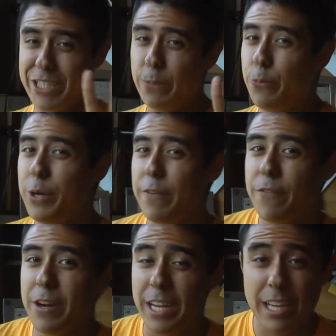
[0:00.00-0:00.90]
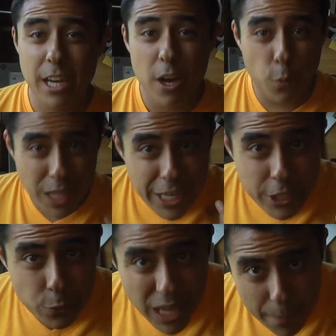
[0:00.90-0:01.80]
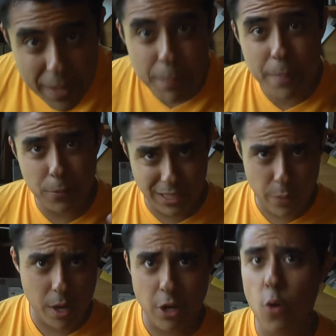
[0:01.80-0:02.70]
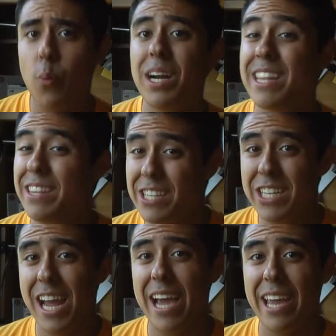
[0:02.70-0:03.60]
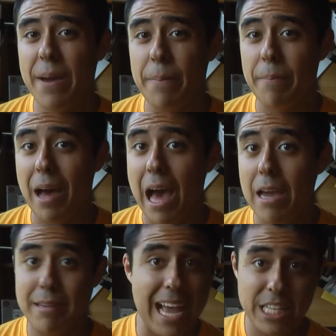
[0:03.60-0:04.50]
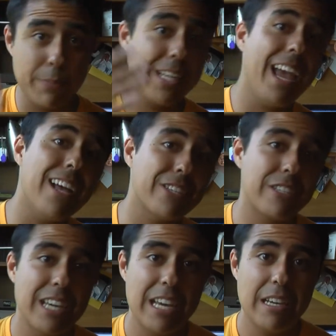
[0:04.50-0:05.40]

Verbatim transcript: actually pretty funny. What I do when I meet people and they want to know what ethnicity I am, I ask them to guess.